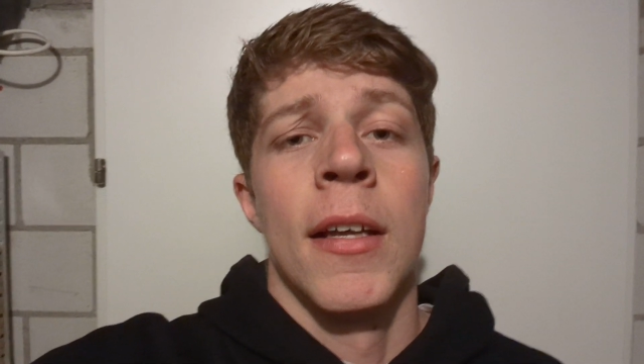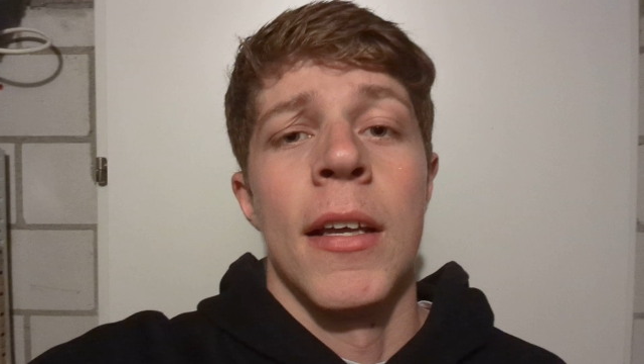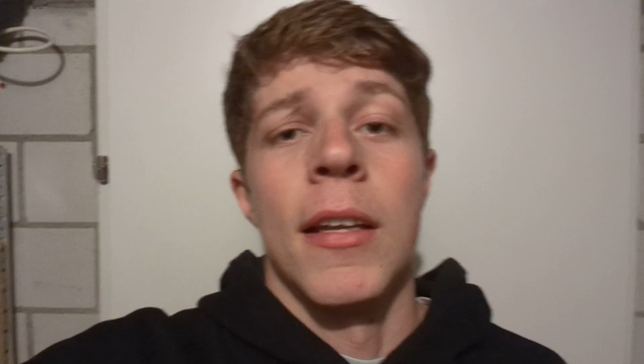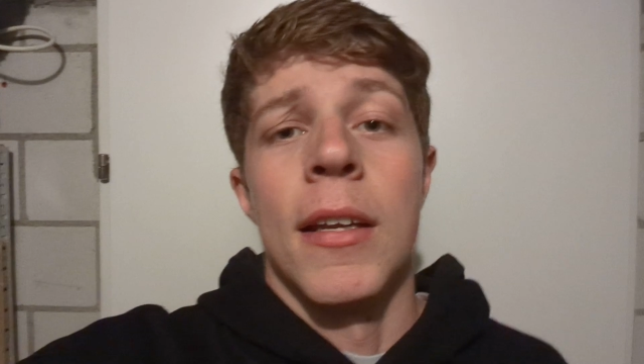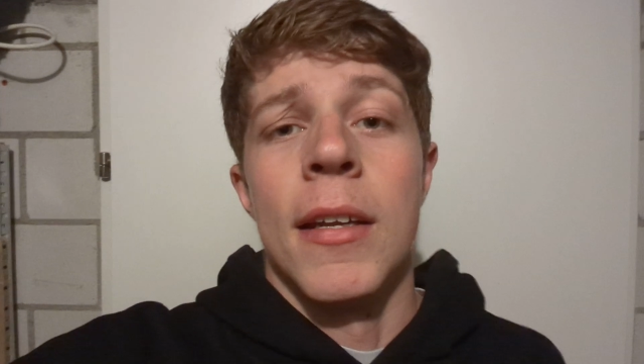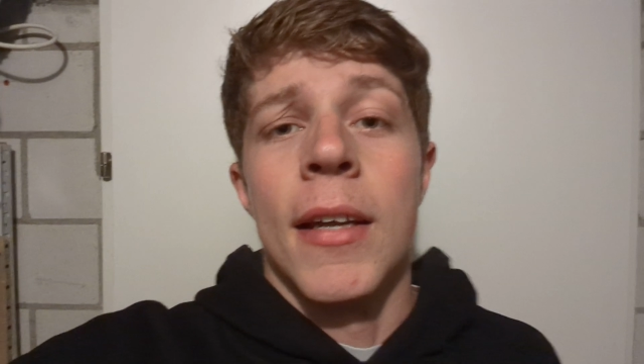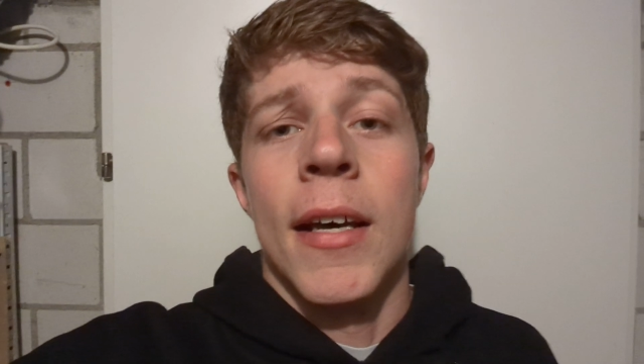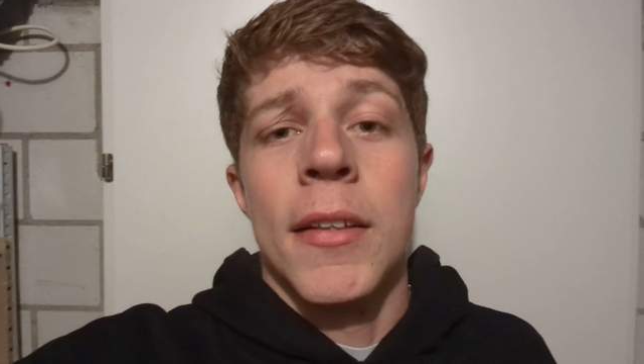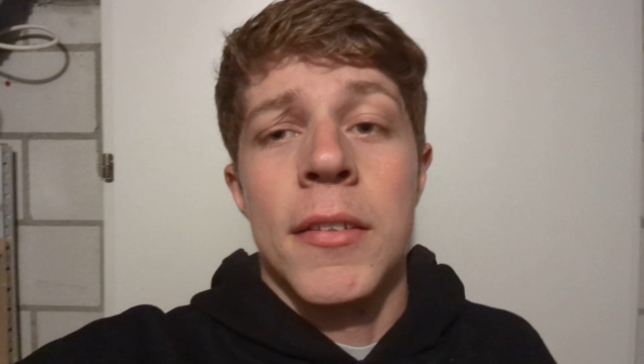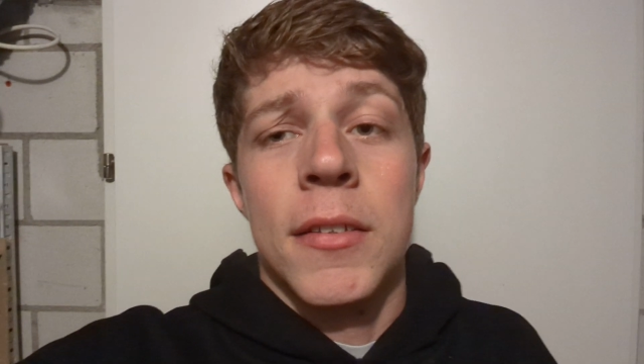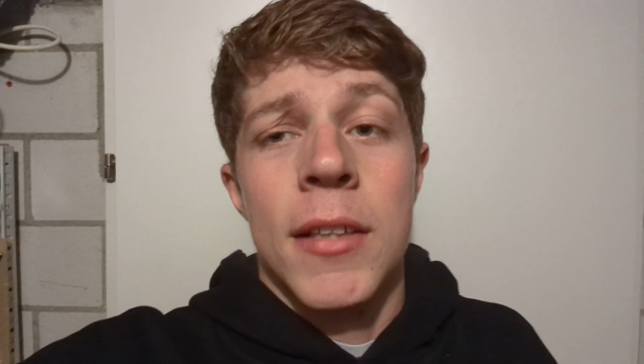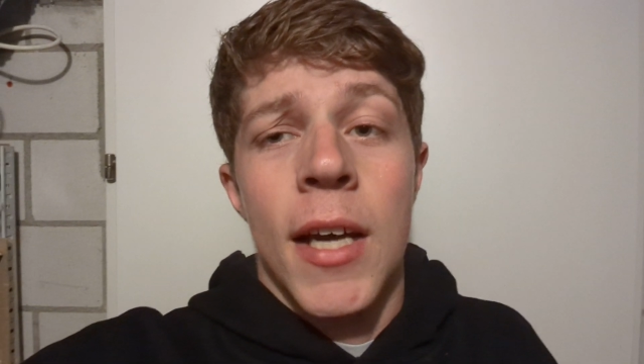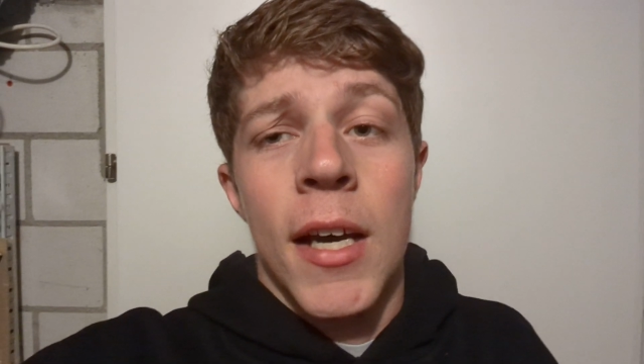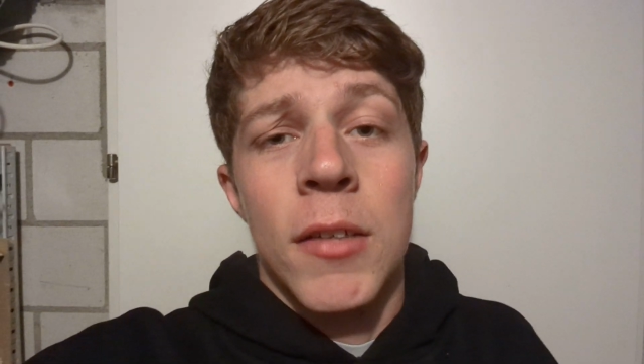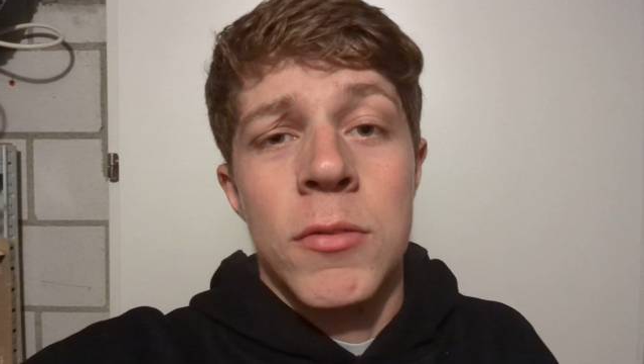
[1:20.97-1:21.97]
in another
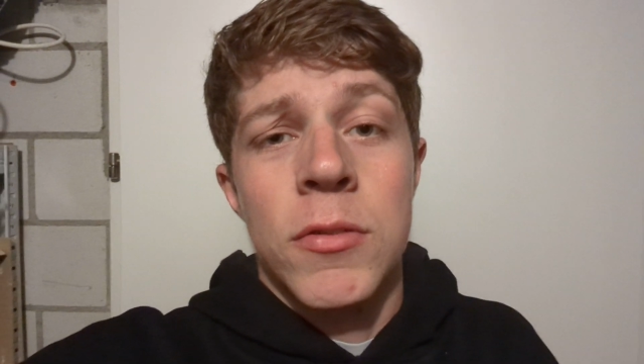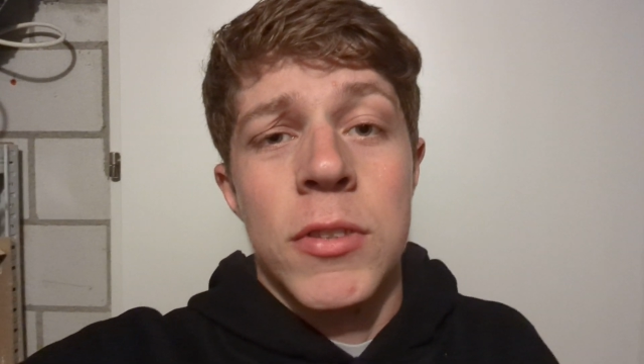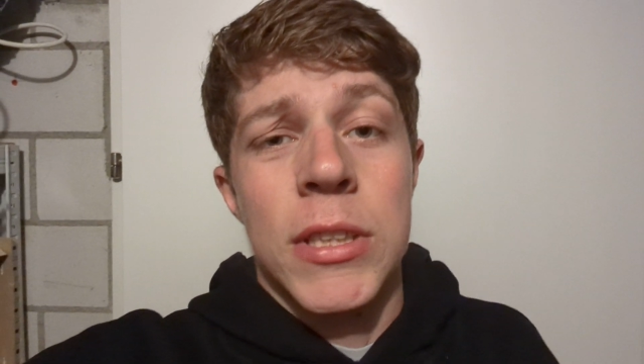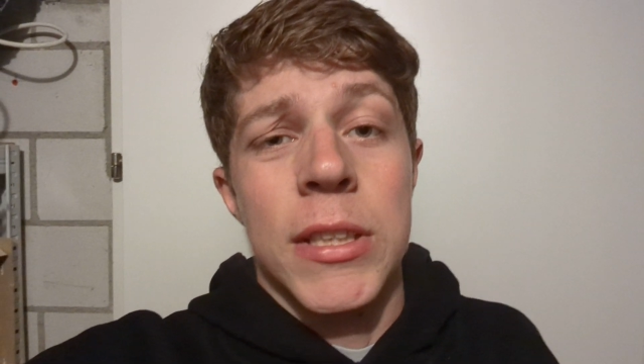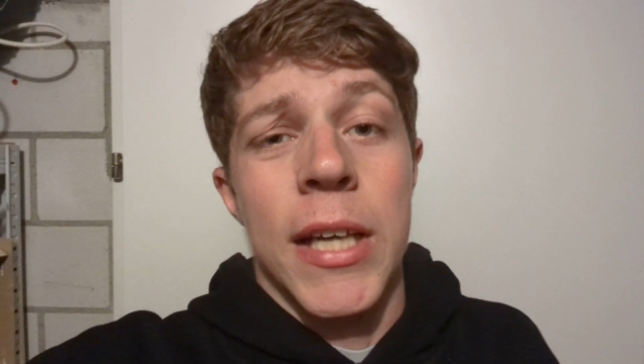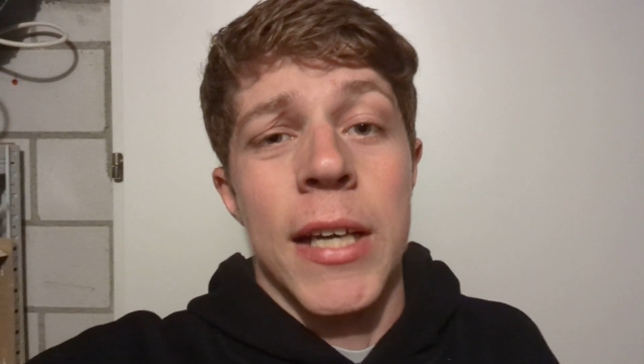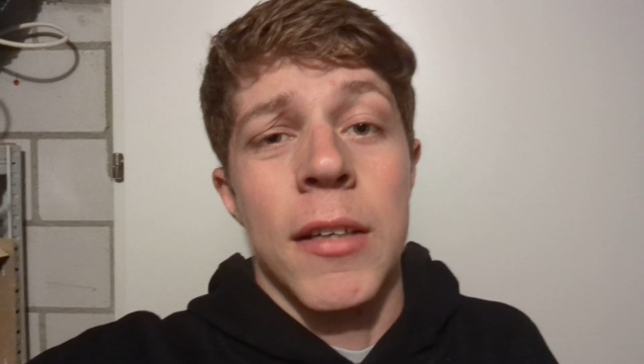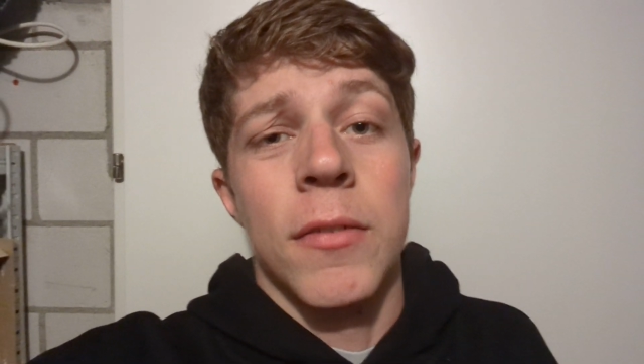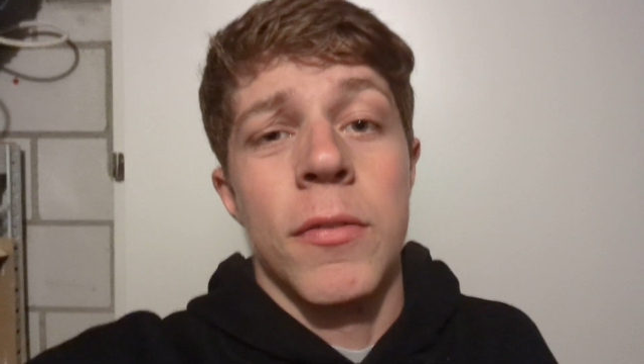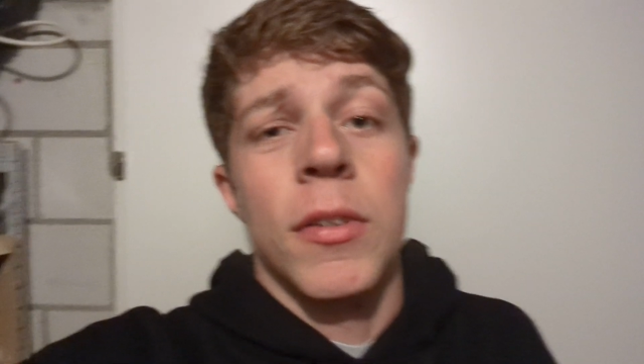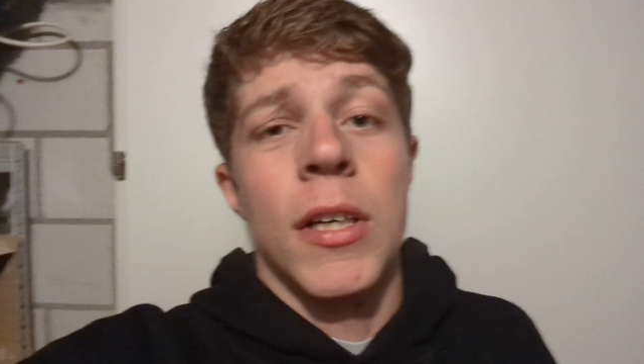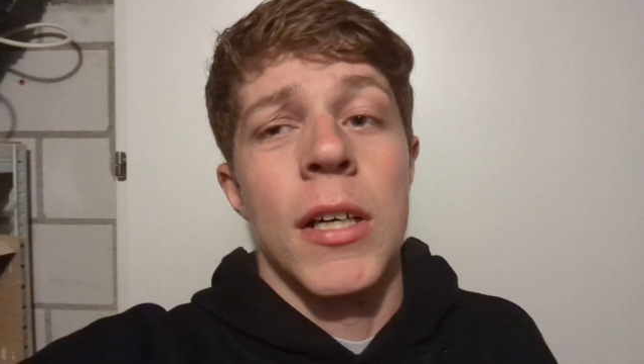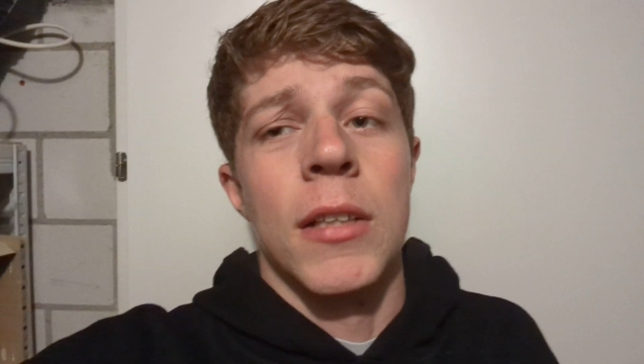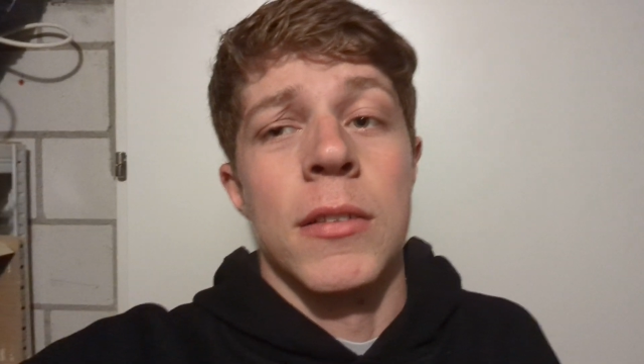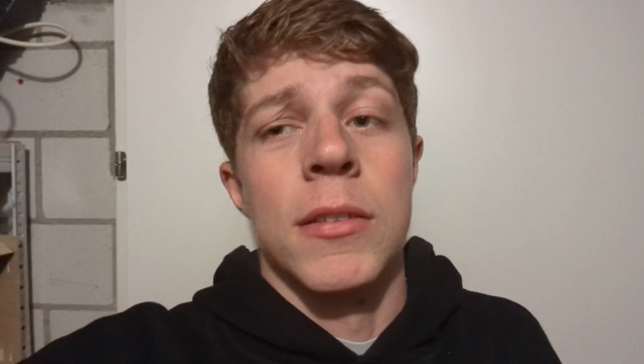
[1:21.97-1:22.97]
country like
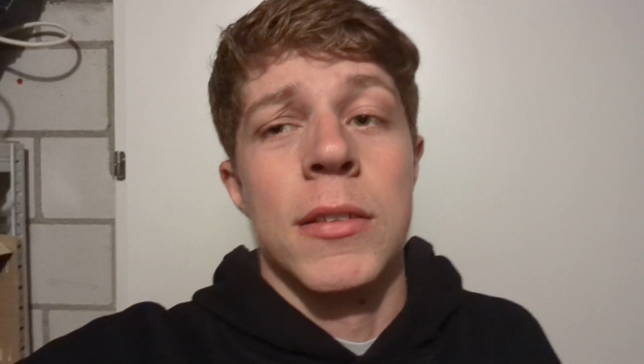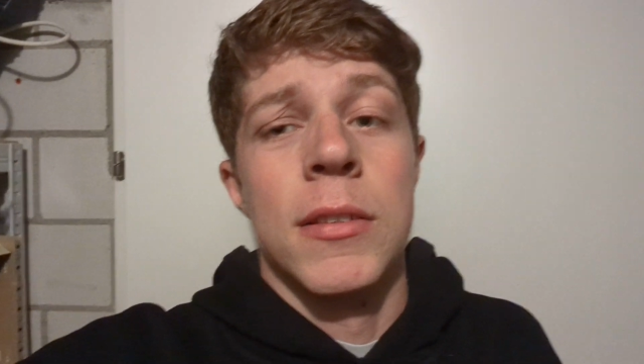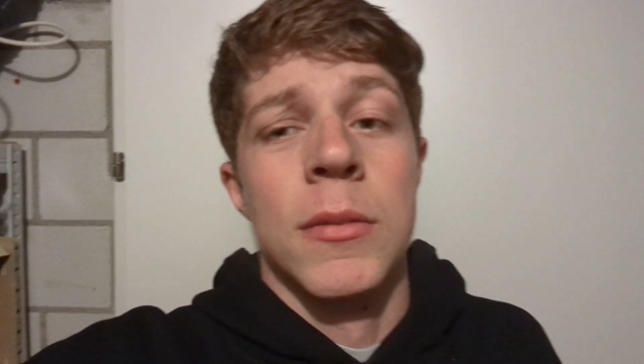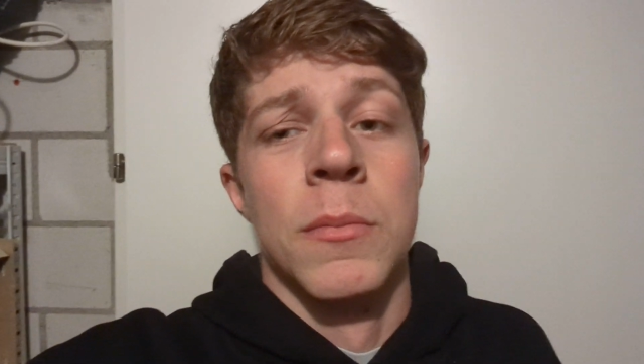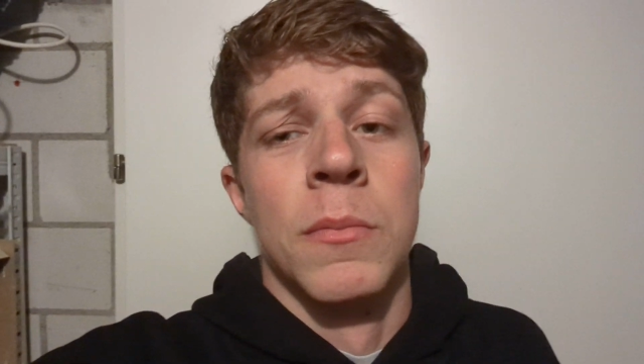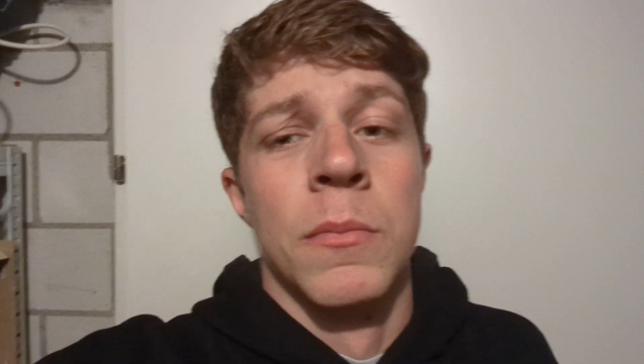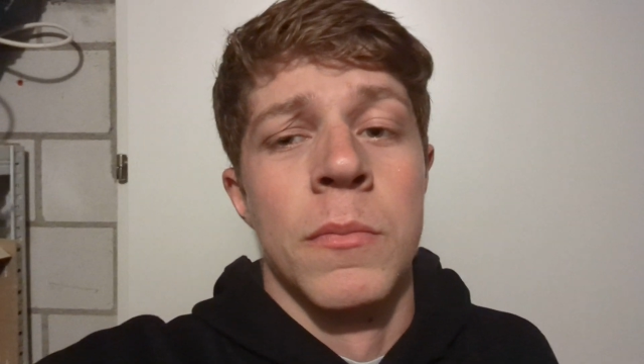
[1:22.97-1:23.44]
France.